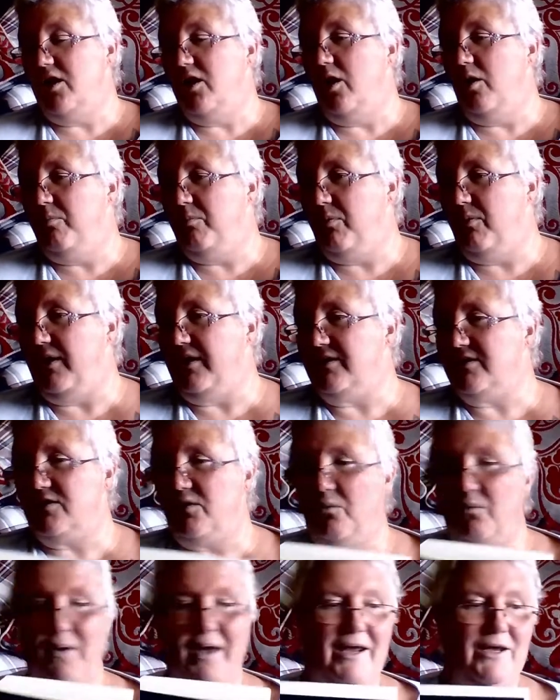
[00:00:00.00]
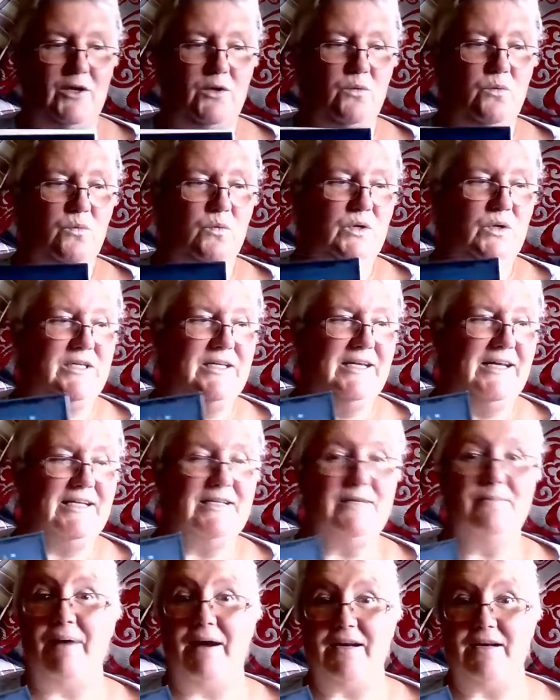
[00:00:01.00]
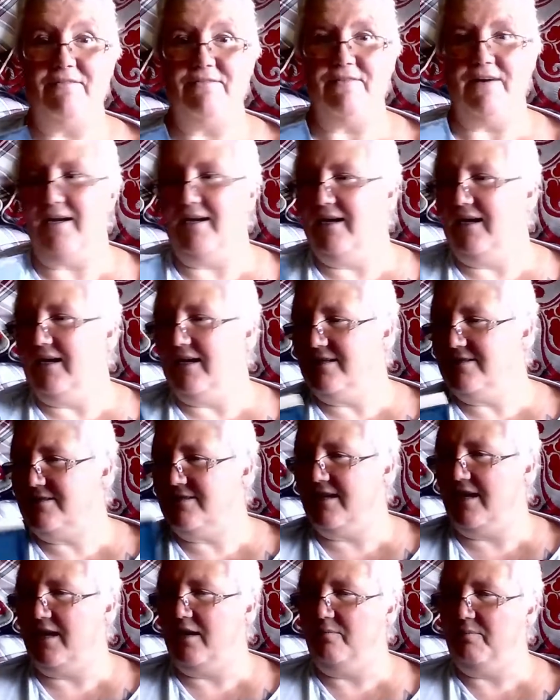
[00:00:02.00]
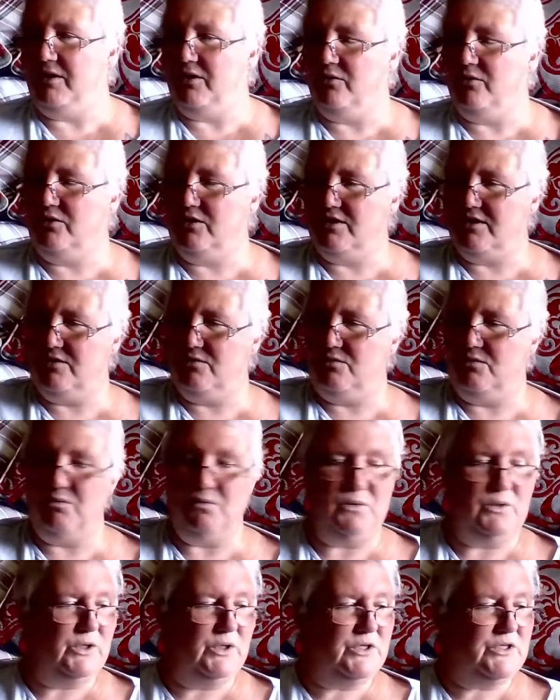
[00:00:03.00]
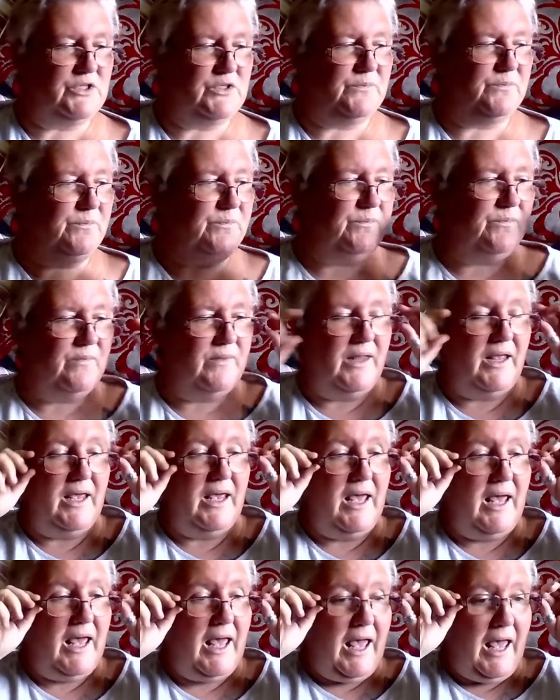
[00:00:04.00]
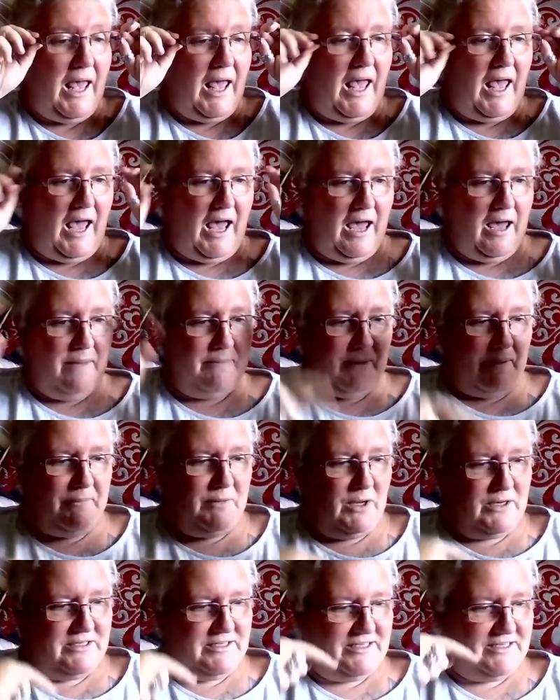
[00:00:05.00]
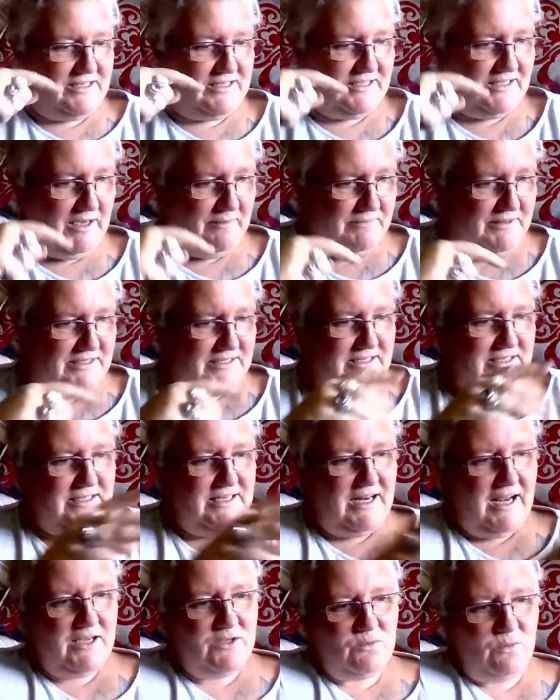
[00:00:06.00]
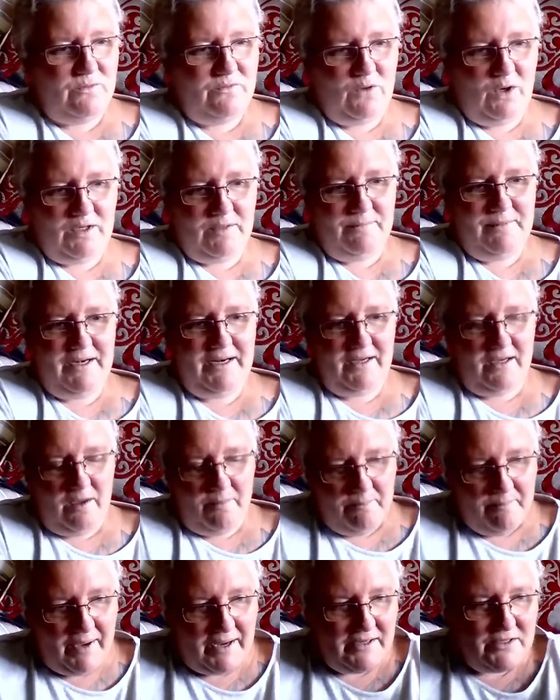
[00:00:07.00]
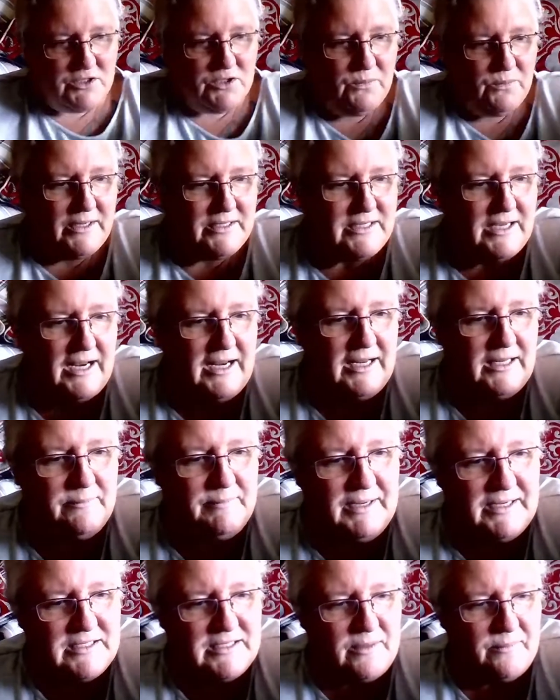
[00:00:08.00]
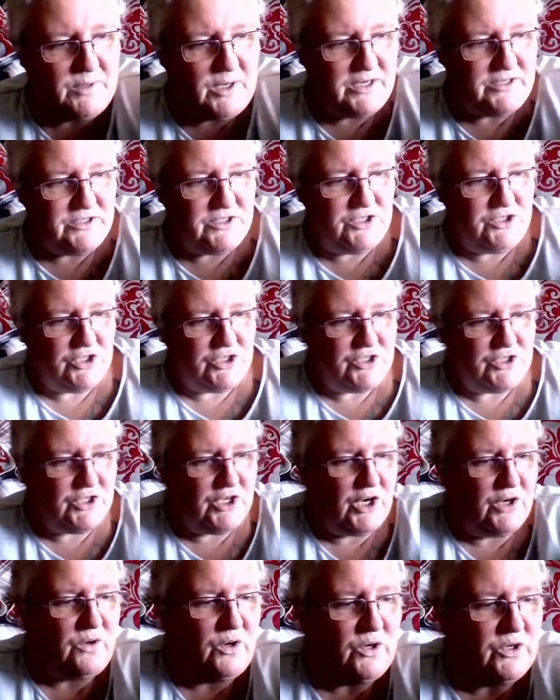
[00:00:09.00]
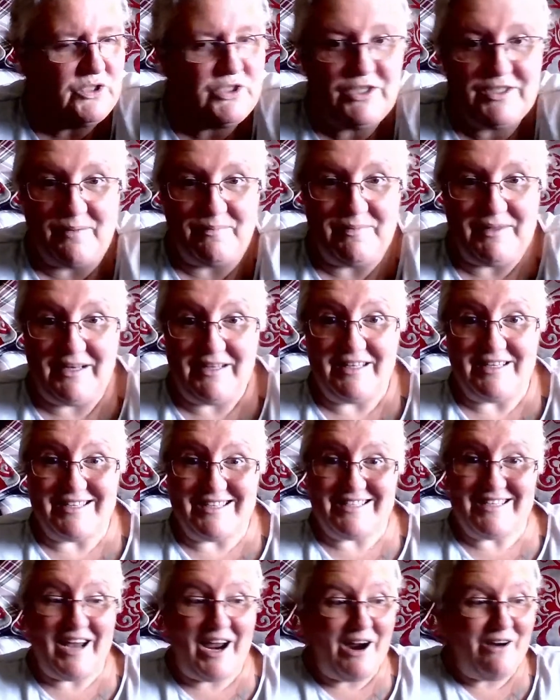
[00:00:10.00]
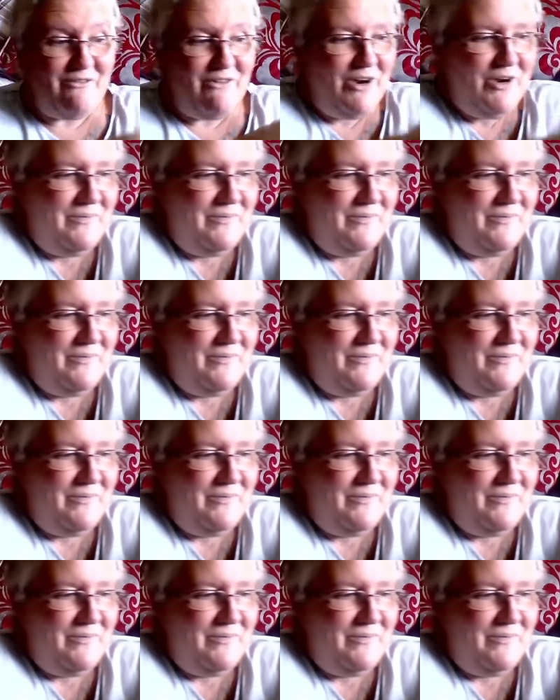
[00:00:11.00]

a print where you would need a magnifying glass to help you look at words. I'm going to skip this next one we've got in a minute and come back to it. In the meantime, I'm going to just go on to something that's tarot